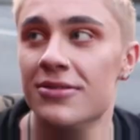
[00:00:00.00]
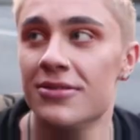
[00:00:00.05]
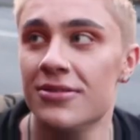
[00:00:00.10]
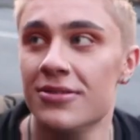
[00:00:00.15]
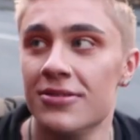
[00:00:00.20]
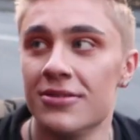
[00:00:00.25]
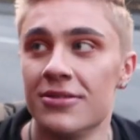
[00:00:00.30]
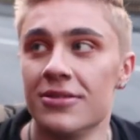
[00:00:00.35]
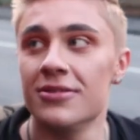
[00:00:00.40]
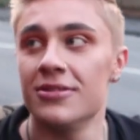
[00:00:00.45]

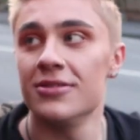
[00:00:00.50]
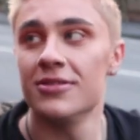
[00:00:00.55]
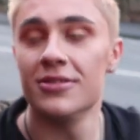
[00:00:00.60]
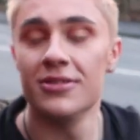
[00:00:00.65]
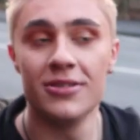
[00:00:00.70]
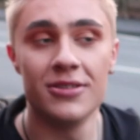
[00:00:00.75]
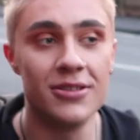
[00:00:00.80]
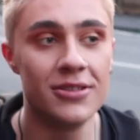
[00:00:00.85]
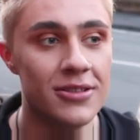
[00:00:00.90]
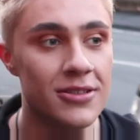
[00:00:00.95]

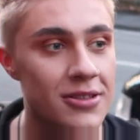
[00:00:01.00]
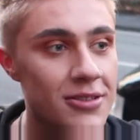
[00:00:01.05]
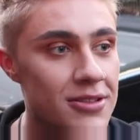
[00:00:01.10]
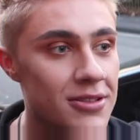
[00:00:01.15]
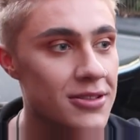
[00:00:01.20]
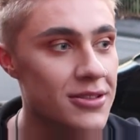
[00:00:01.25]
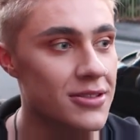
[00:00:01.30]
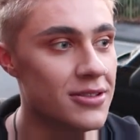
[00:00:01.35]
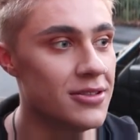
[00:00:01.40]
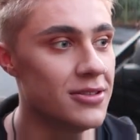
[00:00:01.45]

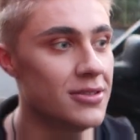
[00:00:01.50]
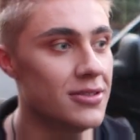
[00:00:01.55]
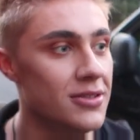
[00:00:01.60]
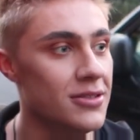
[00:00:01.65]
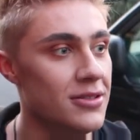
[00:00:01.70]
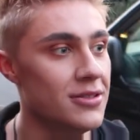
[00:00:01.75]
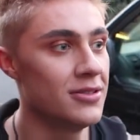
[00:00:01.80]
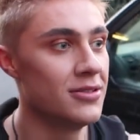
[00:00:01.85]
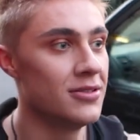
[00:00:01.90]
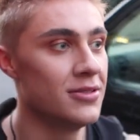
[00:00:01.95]

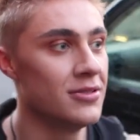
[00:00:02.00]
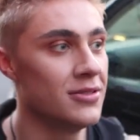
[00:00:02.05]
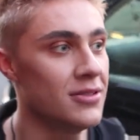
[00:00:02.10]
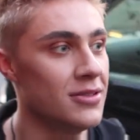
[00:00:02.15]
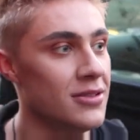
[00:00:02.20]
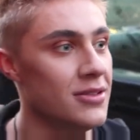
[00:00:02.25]
This person isn't speaking.